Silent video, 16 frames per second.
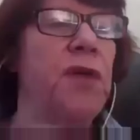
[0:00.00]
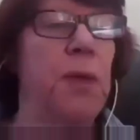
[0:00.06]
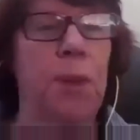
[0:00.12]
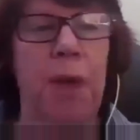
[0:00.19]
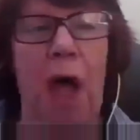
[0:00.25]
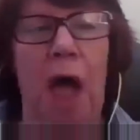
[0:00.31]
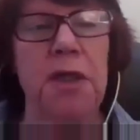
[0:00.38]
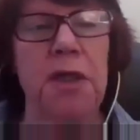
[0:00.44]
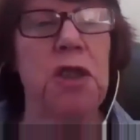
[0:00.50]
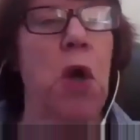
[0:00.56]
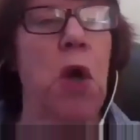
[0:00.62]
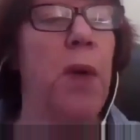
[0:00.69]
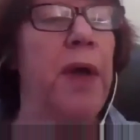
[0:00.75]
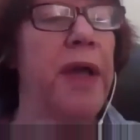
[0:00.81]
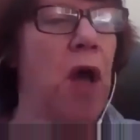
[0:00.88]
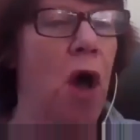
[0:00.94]
plots
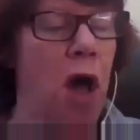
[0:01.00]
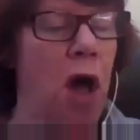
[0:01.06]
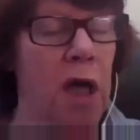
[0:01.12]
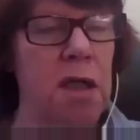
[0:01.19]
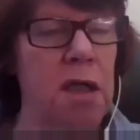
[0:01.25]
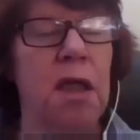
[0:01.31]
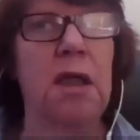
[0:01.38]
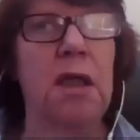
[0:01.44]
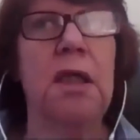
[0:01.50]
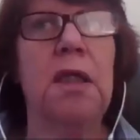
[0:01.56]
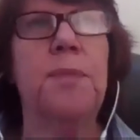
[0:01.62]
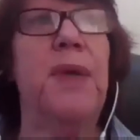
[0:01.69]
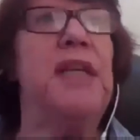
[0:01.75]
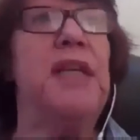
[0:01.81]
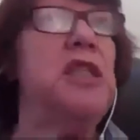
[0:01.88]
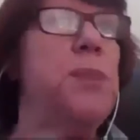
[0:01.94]
going on
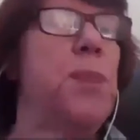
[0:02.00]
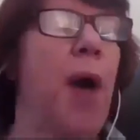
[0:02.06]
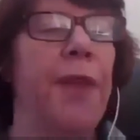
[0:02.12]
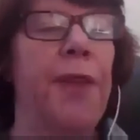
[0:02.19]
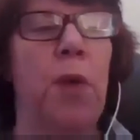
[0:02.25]
based upon